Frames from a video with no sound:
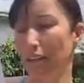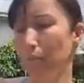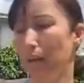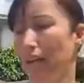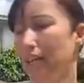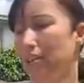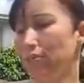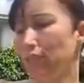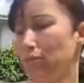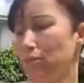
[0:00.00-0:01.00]
Made
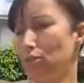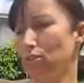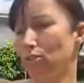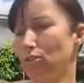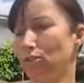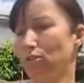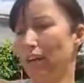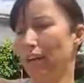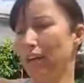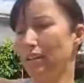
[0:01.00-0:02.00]
from surgical
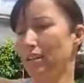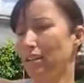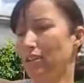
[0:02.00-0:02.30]
grade